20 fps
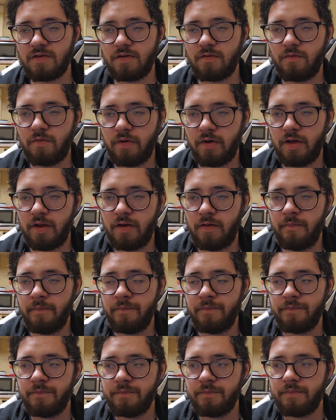or one,
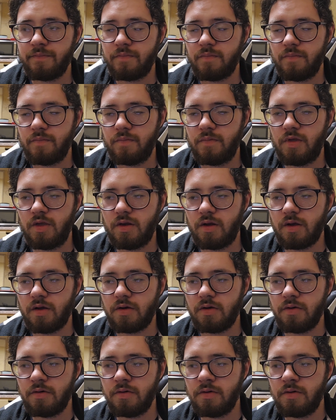
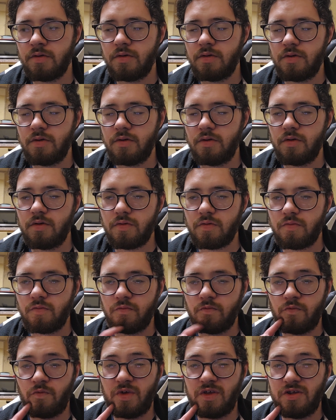
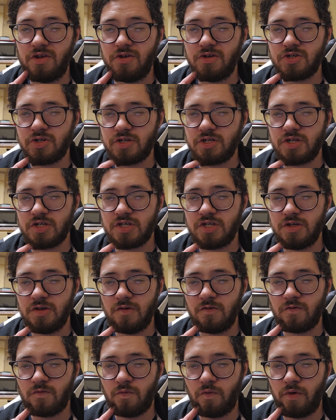we usually just
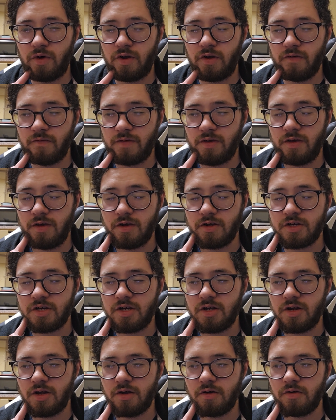use one of
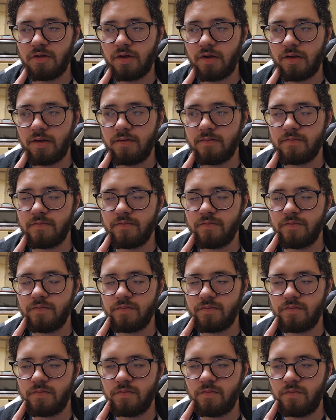each, like
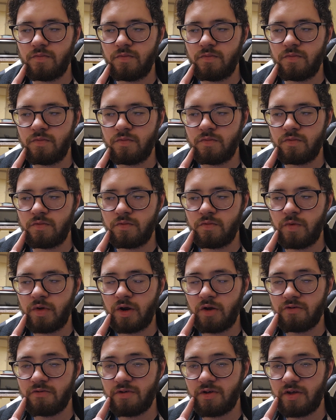we
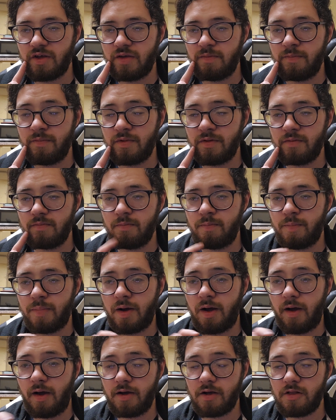don't really
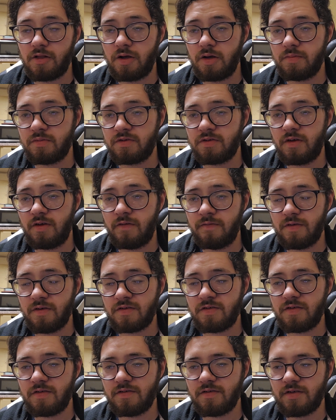pile up
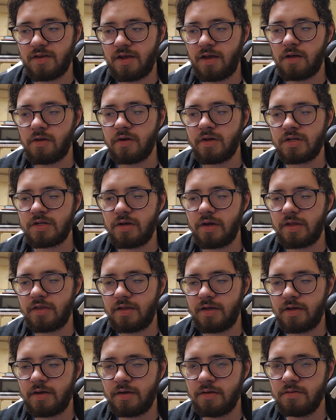suffixes in English like
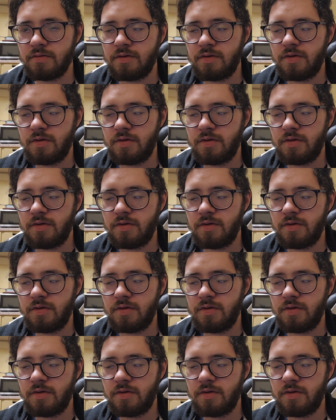that.